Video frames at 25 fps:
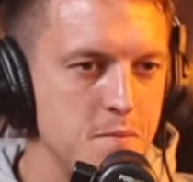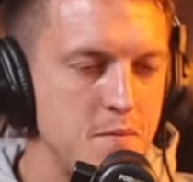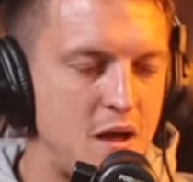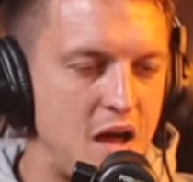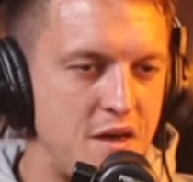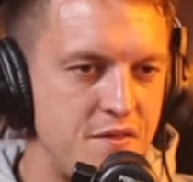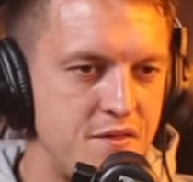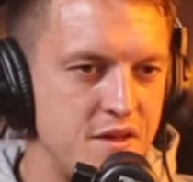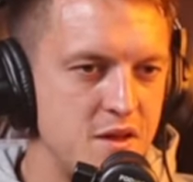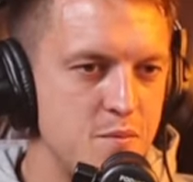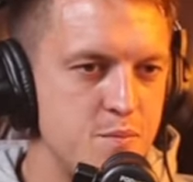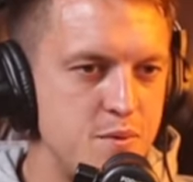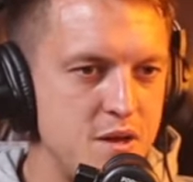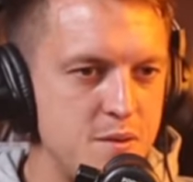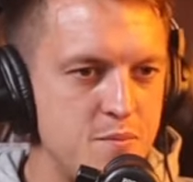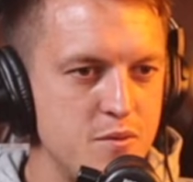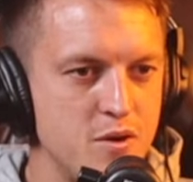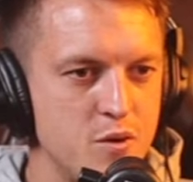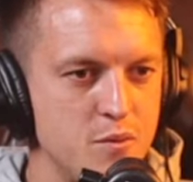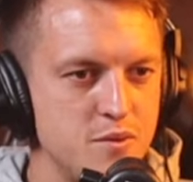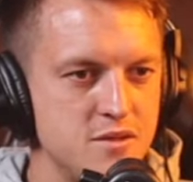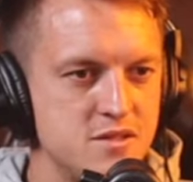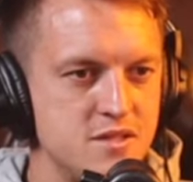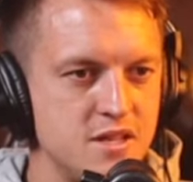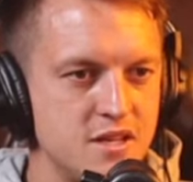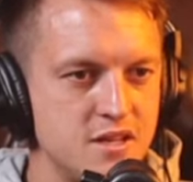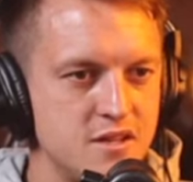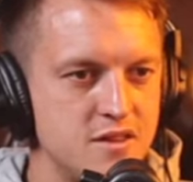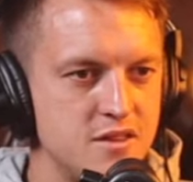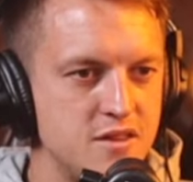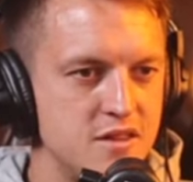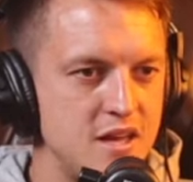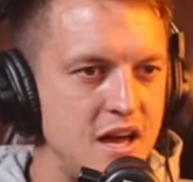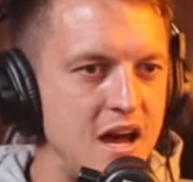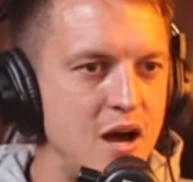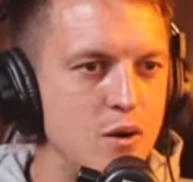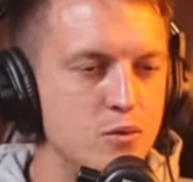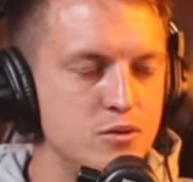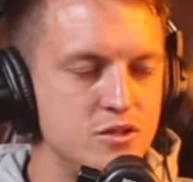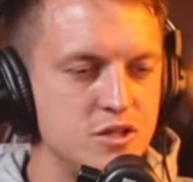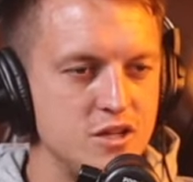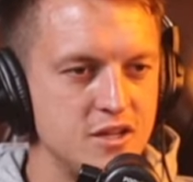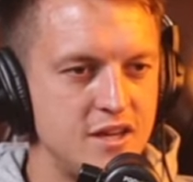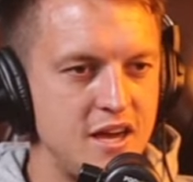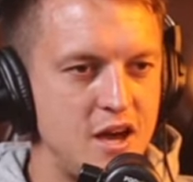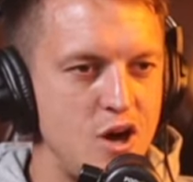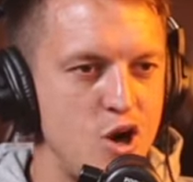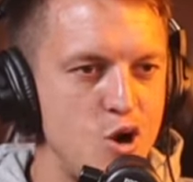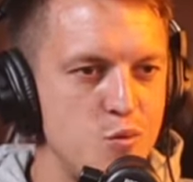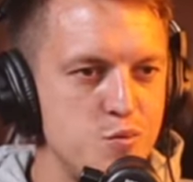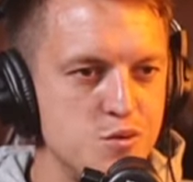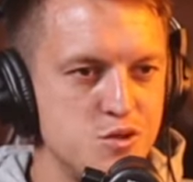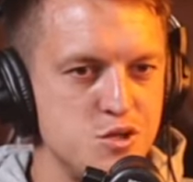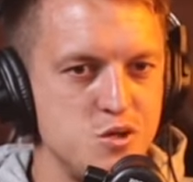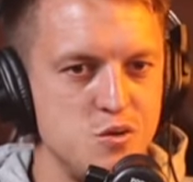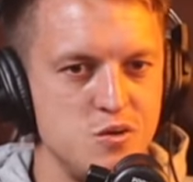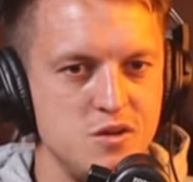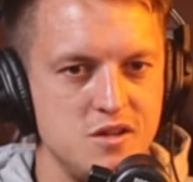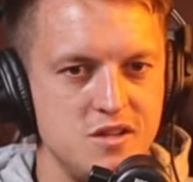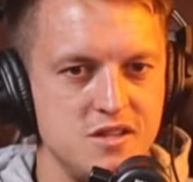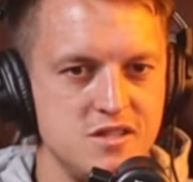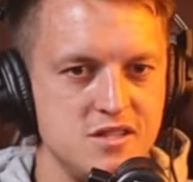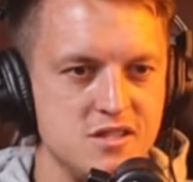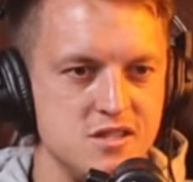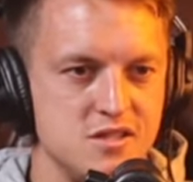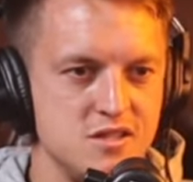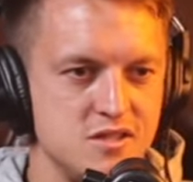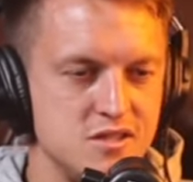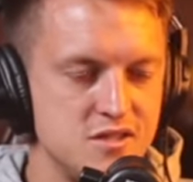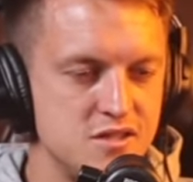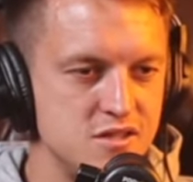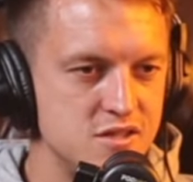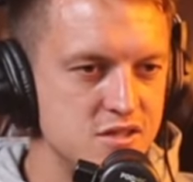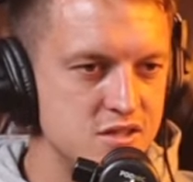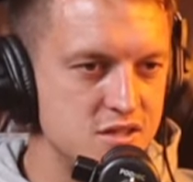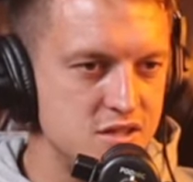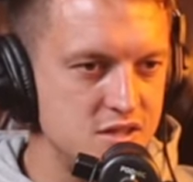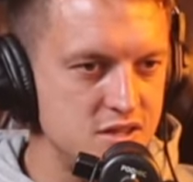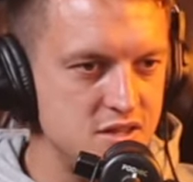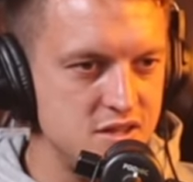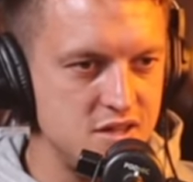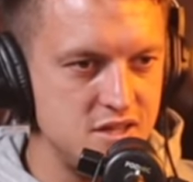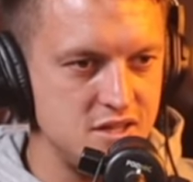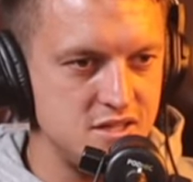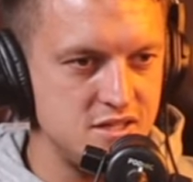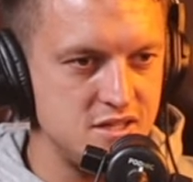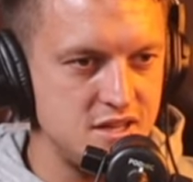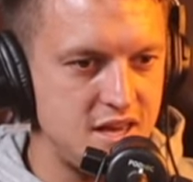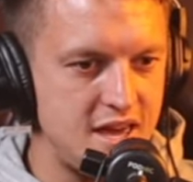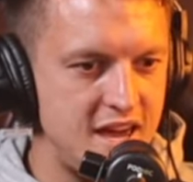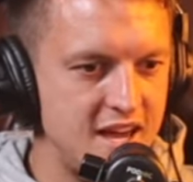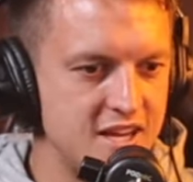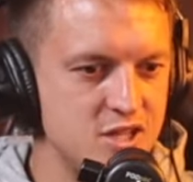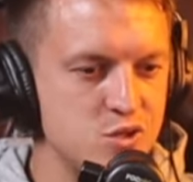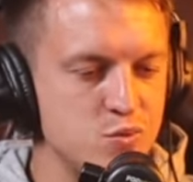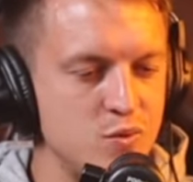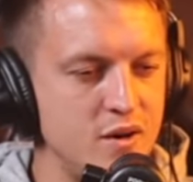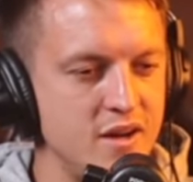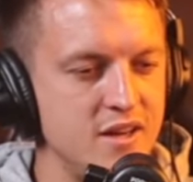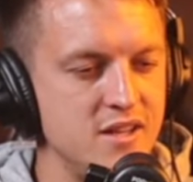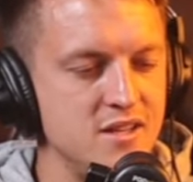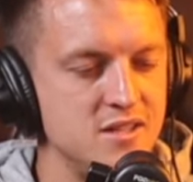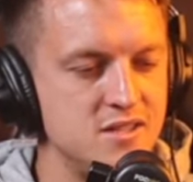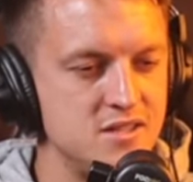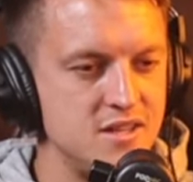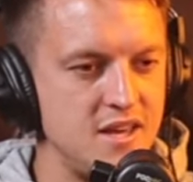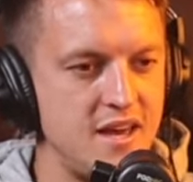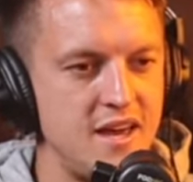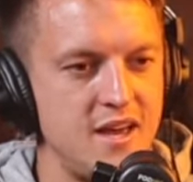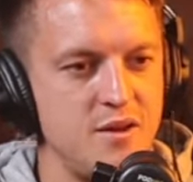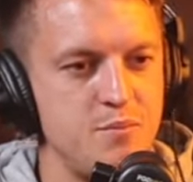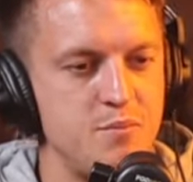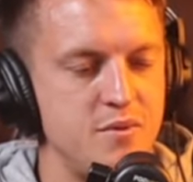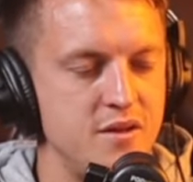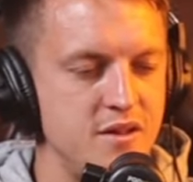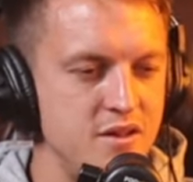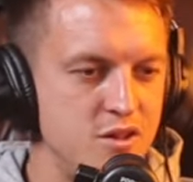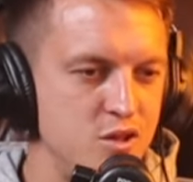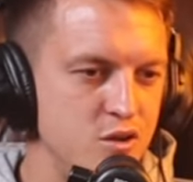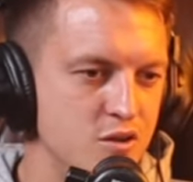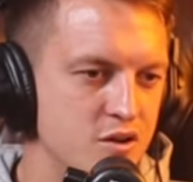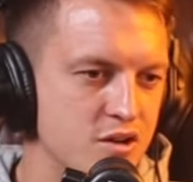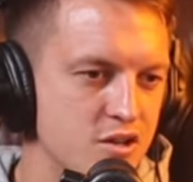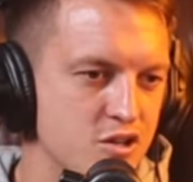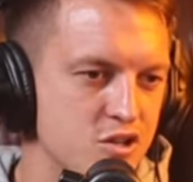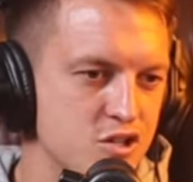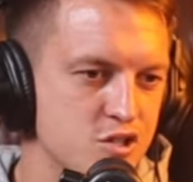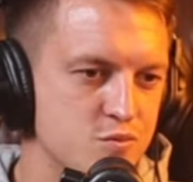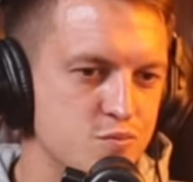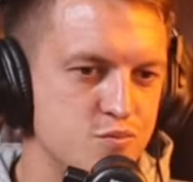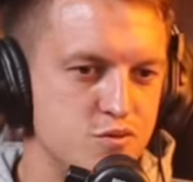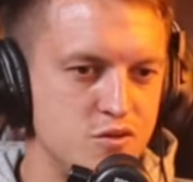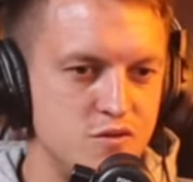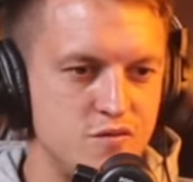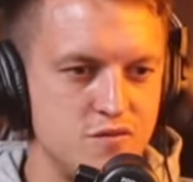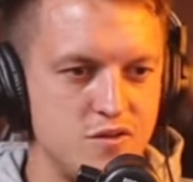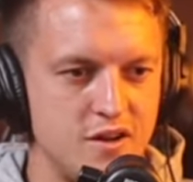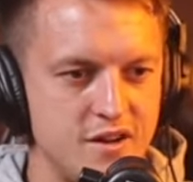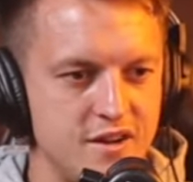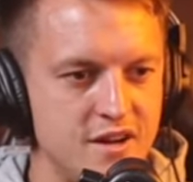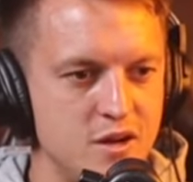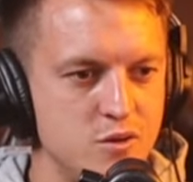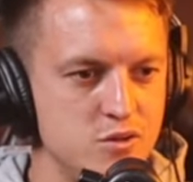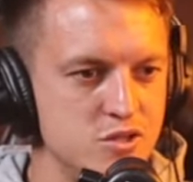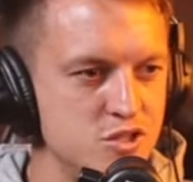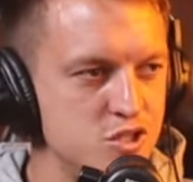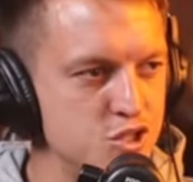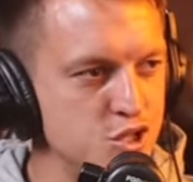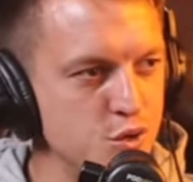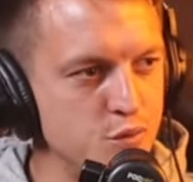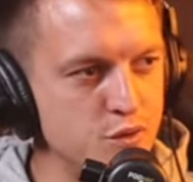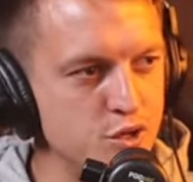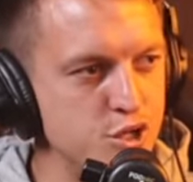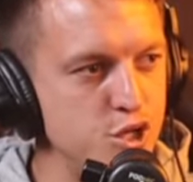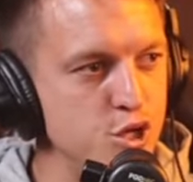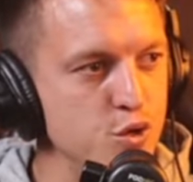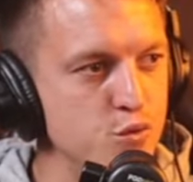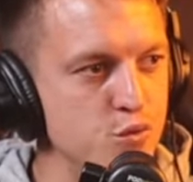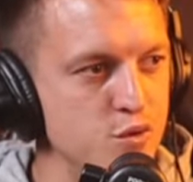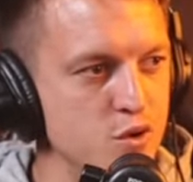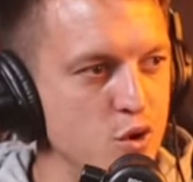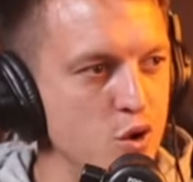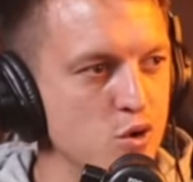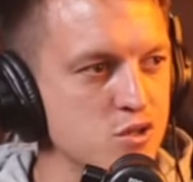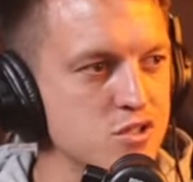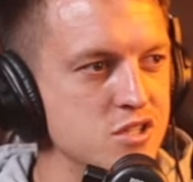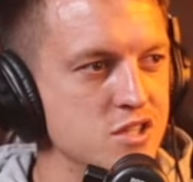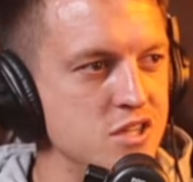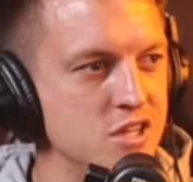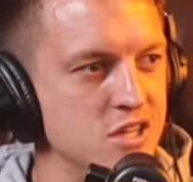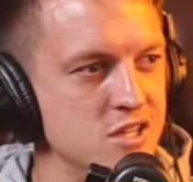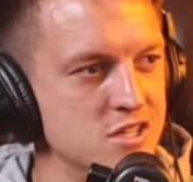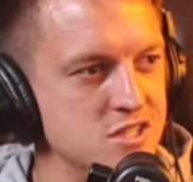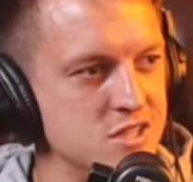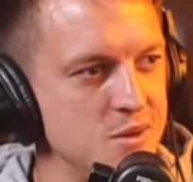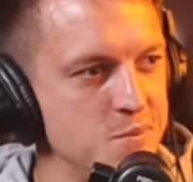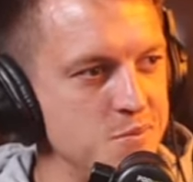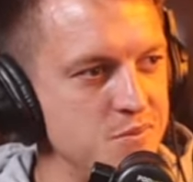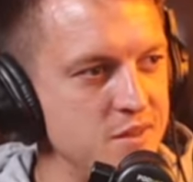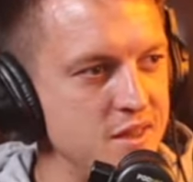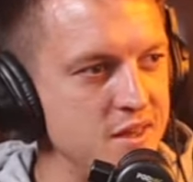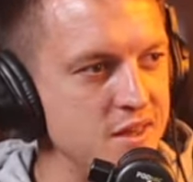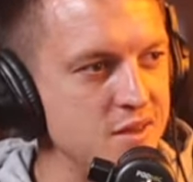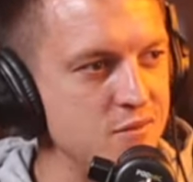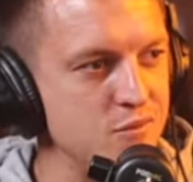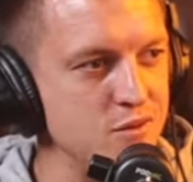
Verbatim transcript: I think people always think how to get opportunities is X, Y, and Z, but you can just prove right now, just showing curiosity in something.